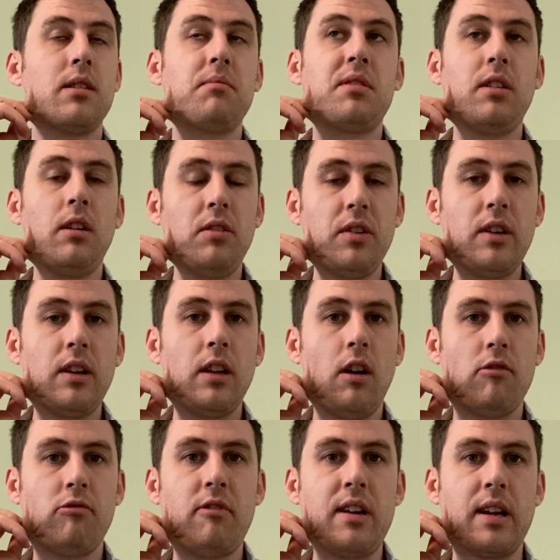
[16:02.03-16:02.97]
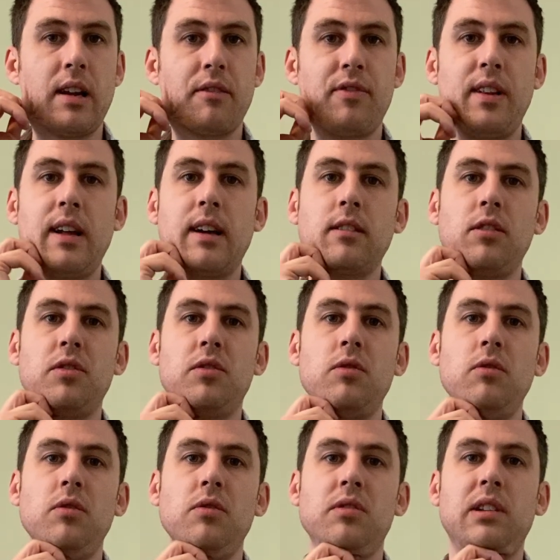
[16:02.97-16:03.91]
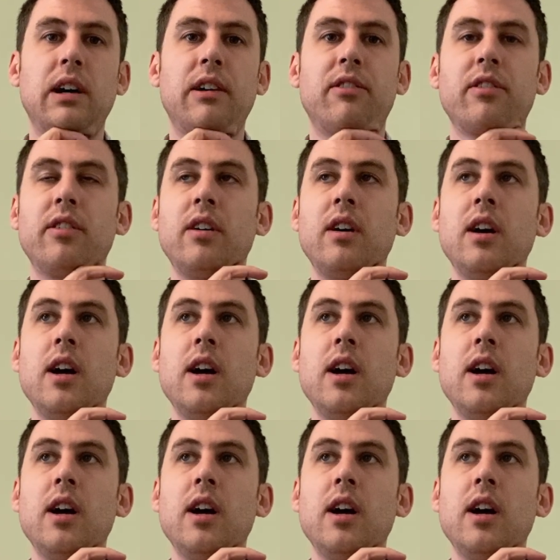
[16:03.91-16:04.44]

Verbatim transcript: I'm still doing a lot of reading for the Anglo-Zulu stuff,